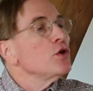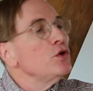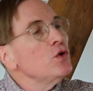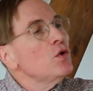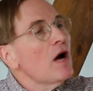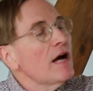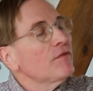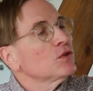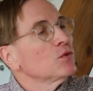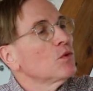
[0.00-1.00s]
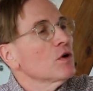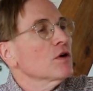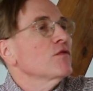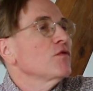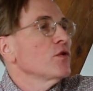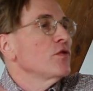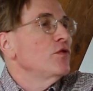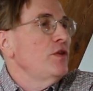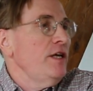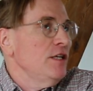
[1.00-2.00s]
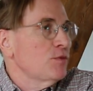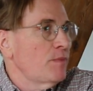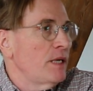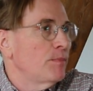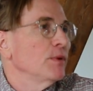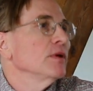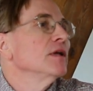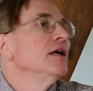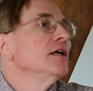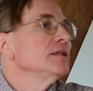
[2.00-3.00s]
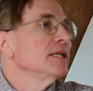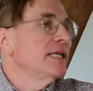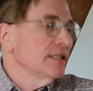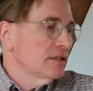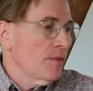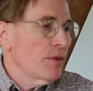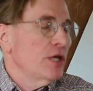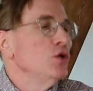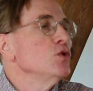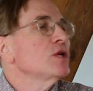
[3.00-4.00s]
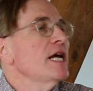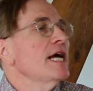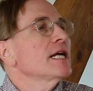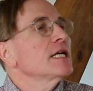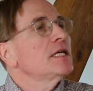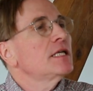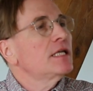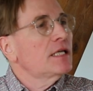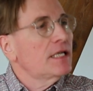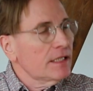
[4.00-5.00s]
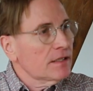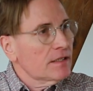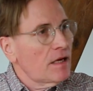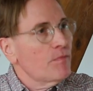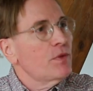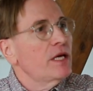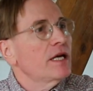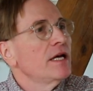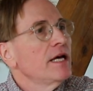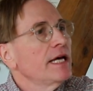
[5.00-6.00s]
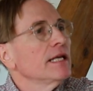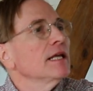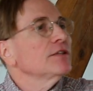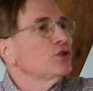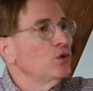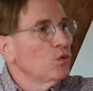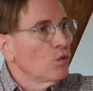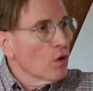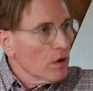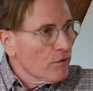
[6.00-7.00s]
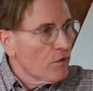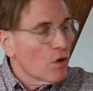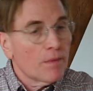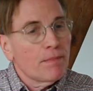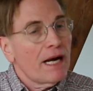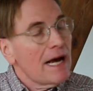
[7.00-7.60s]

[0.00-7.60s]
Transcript: You have to work for these people to get something. You can't get something unless you work for it. But